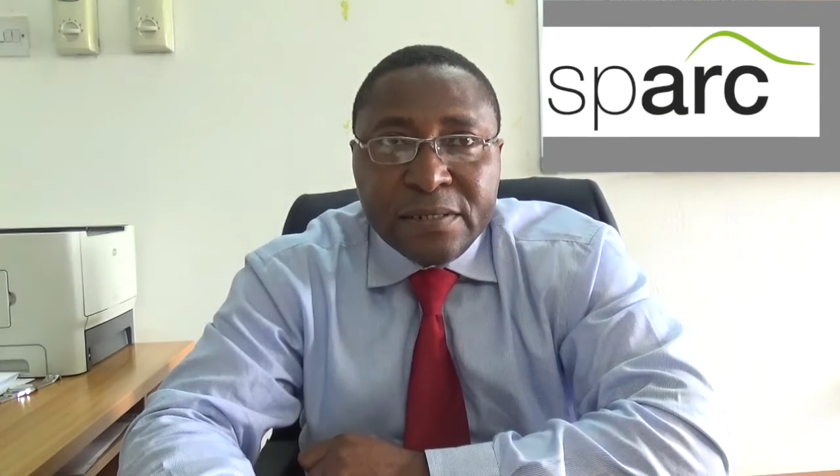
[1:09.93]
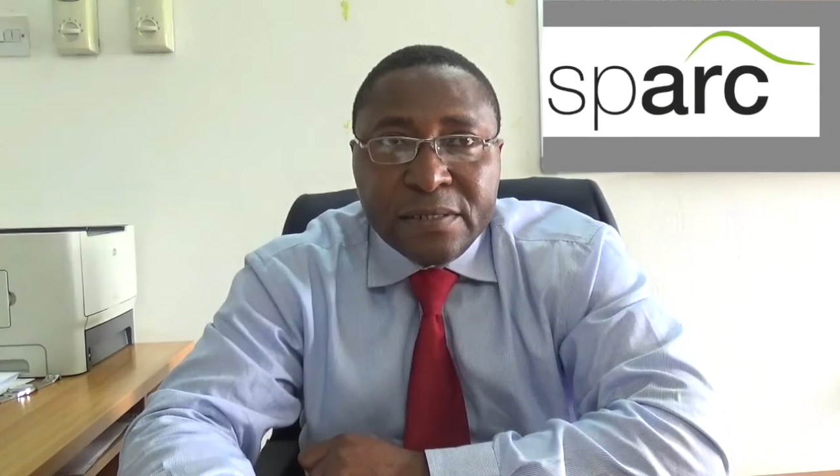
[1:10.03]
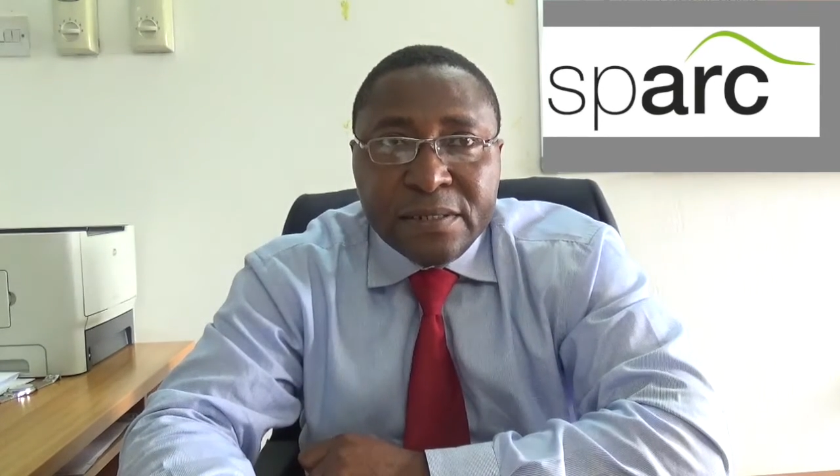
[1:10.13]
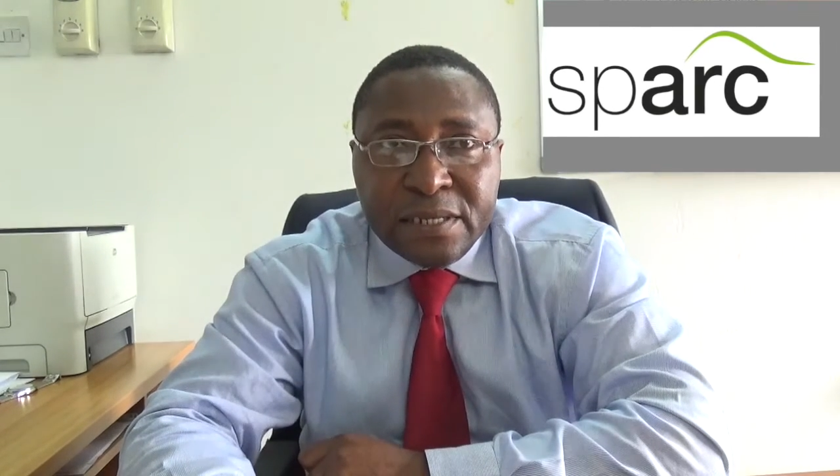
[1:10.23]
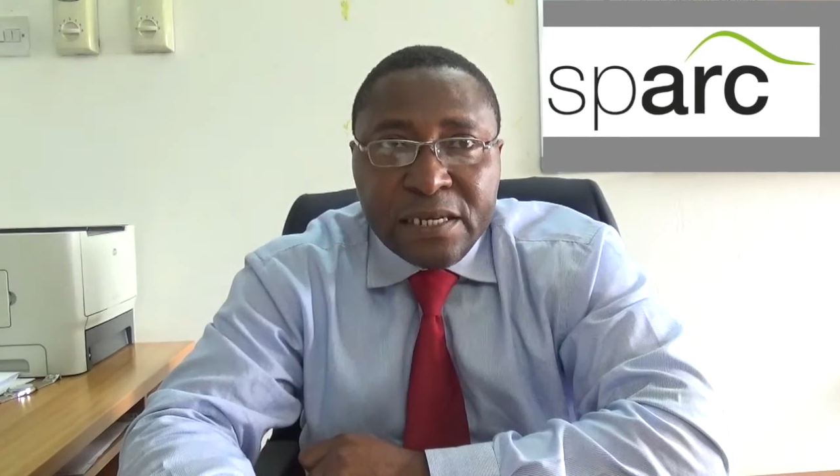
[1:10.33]

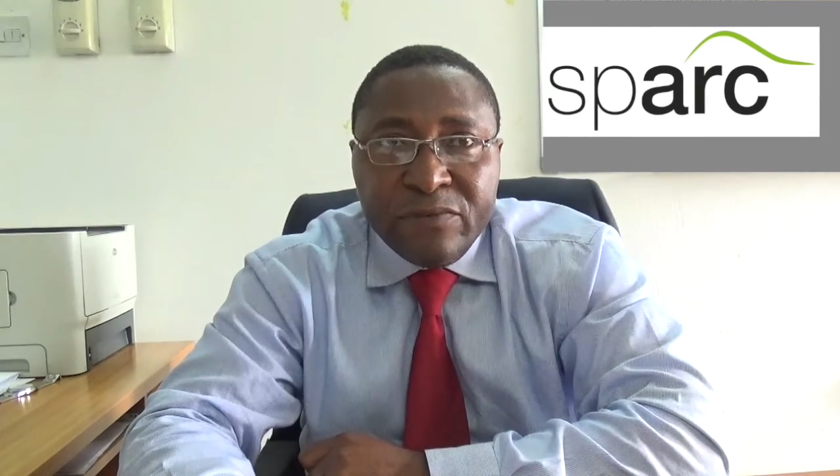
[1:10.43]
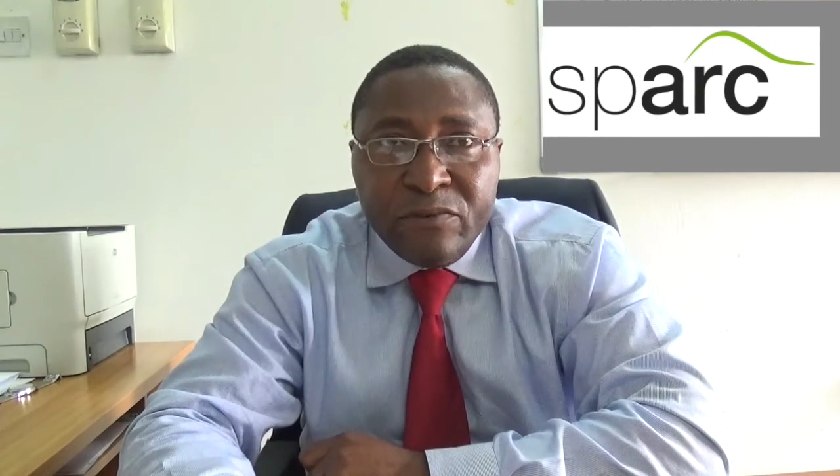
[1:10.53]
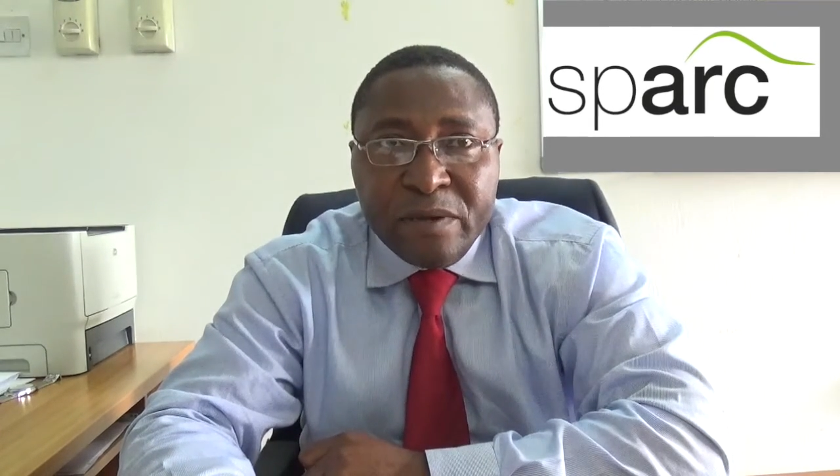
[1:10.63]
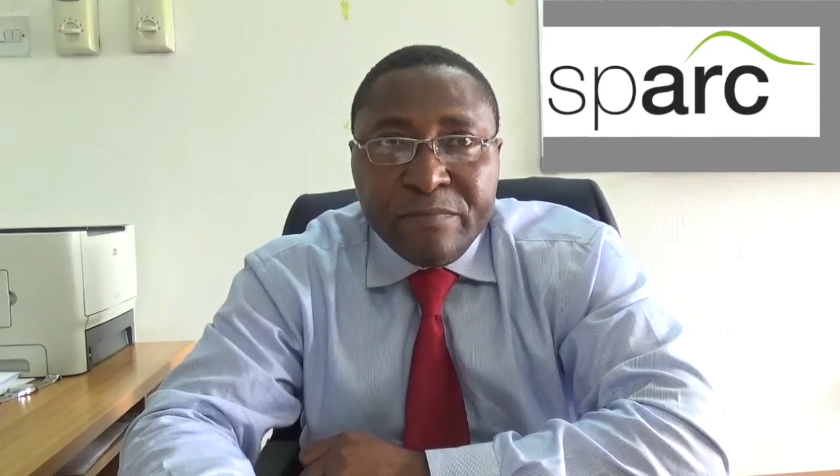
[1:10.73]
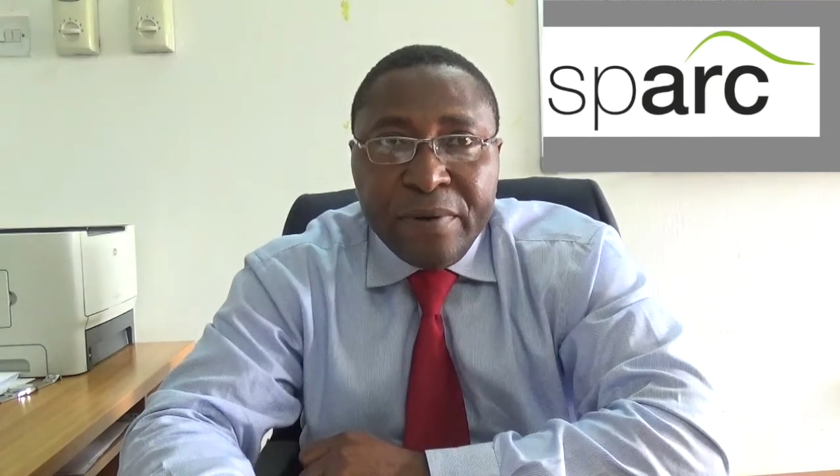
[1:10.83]
state
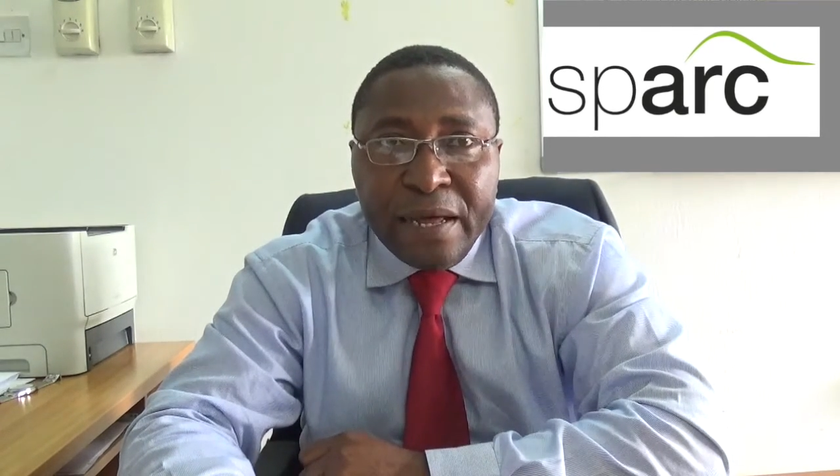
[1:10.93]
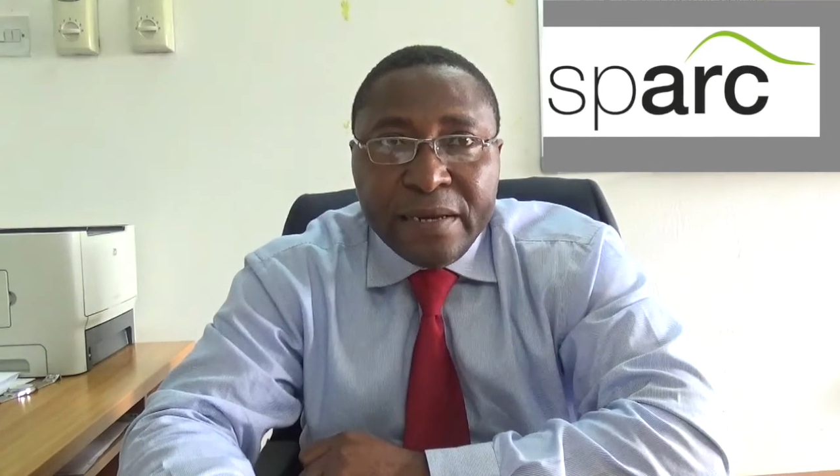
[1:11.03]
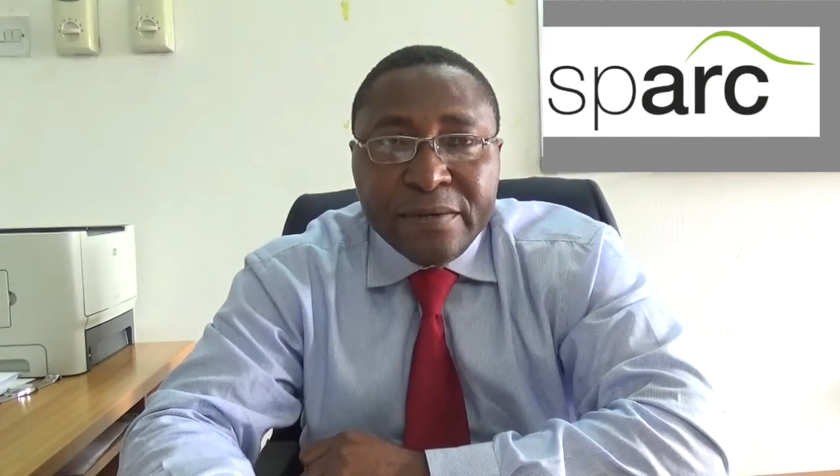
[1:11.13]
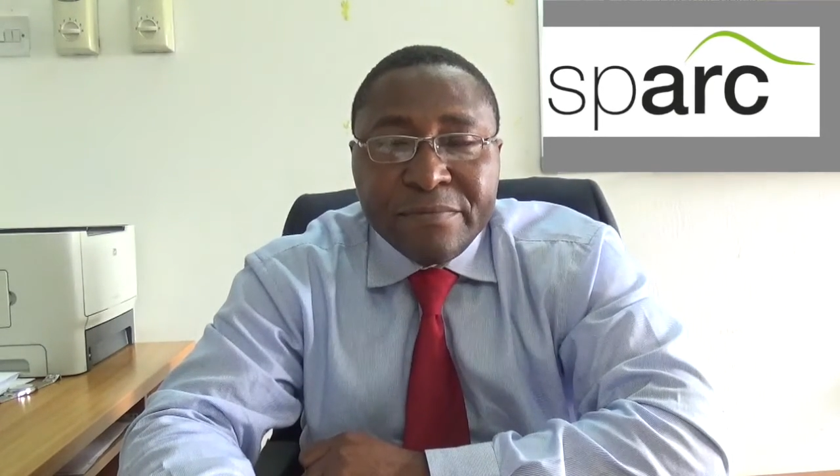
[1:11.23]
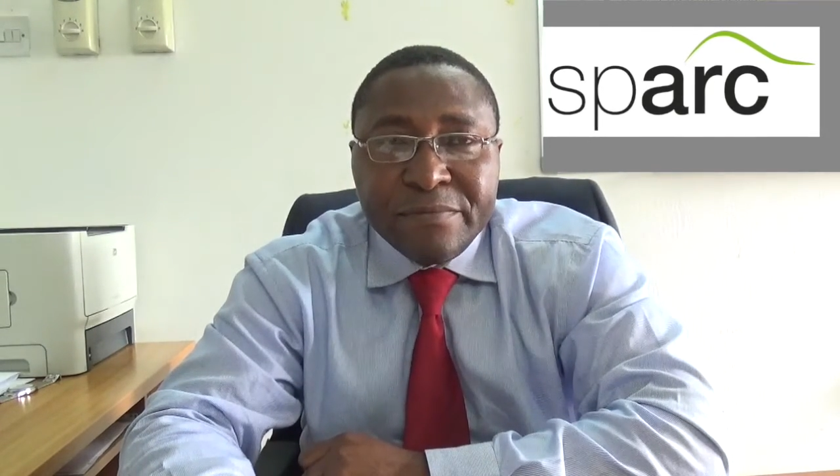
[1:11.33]
development plan,